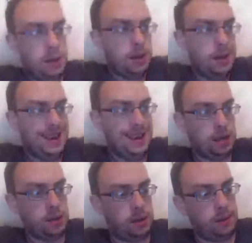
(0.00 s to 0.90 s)

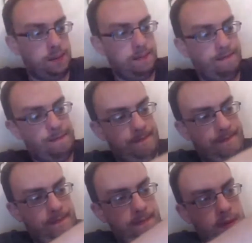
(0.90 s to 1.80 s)
Next,
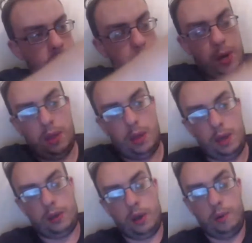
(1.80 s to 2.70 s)
I picked
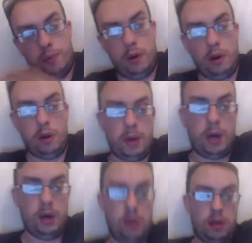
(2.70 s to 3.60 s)
these up purely
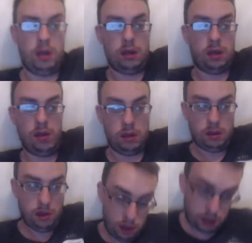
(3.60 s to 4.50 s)
because of the
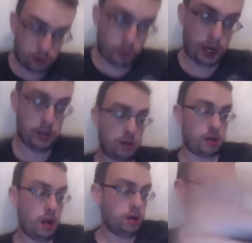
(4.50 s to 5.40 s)
the waist
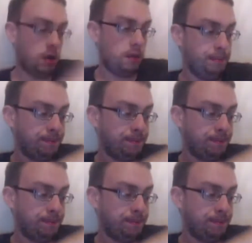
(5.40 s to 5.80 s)
size on him.